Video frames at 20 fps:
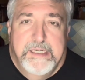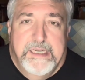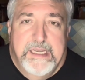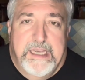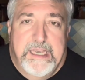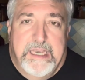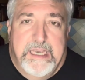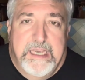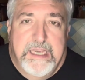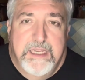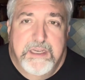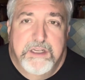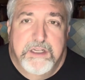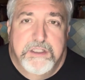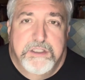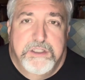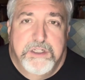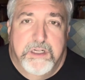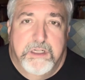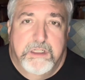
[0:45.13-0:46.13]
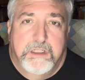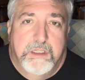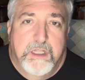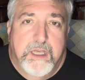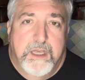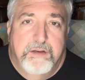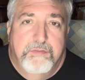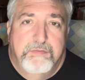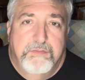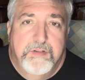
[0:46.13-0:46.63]
And Chuck
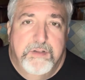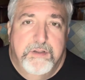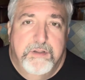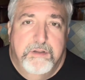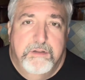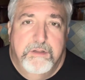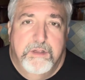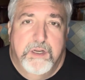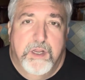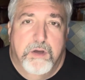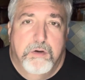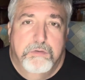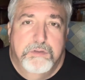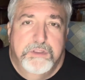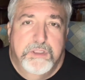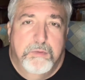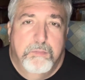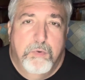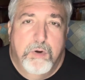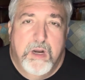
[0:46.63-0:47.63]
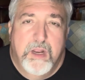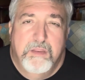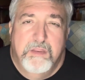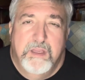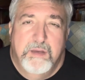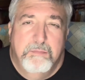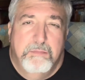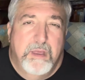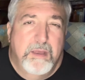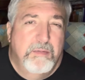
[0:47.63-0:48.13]
left to go somewhere, I
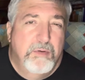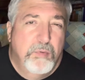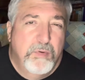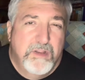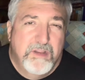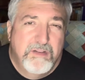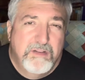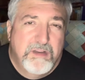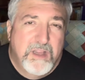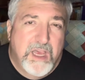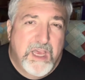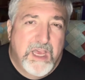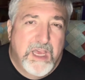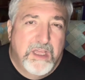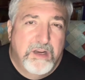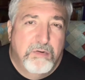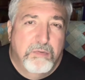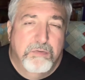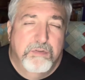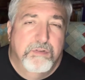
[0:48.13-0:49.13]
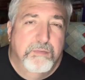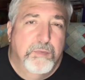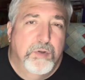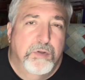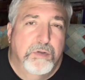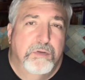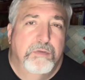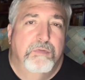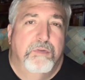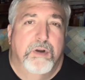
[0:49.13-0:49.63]
think maybe with his dad or some
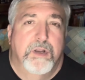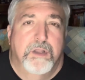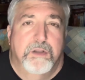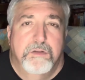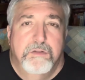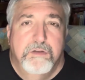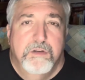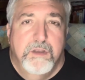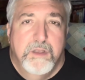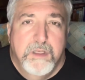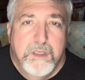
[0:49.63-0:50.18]
older friends.